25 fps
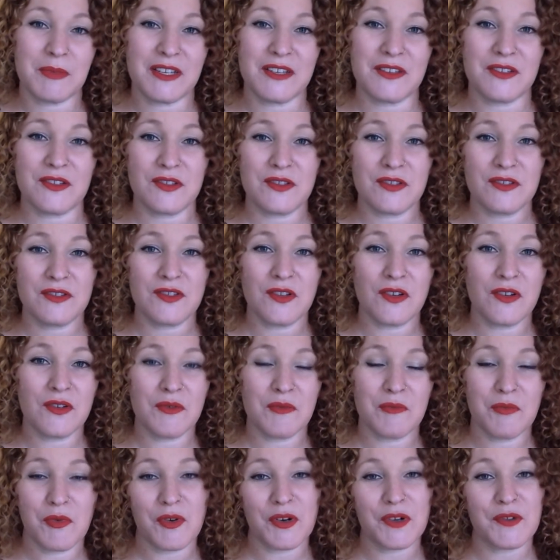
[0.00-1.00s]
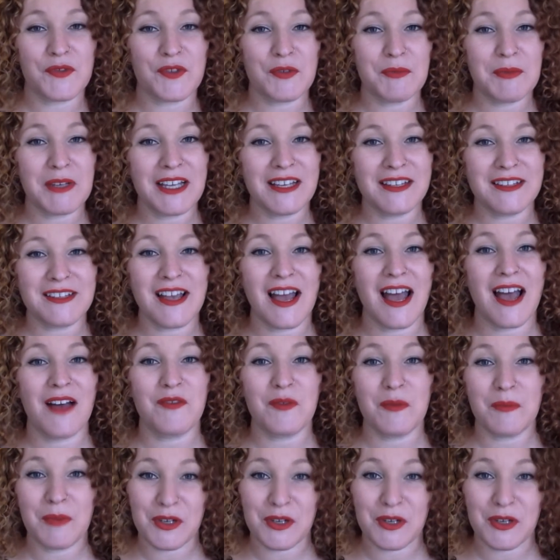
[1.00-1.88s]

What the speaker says: is so important for me to have a